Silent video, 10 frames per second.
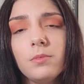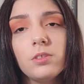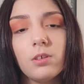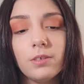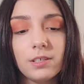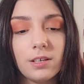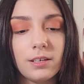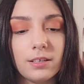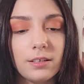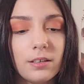I'm so
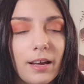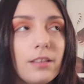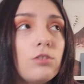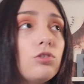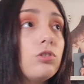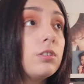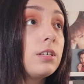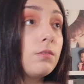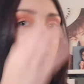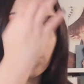excited. I
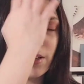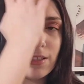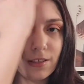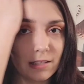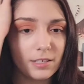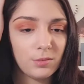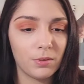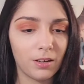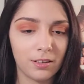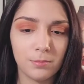usually avoid these
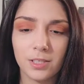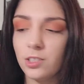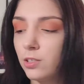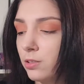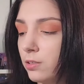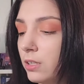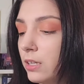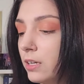things, but Hanbin's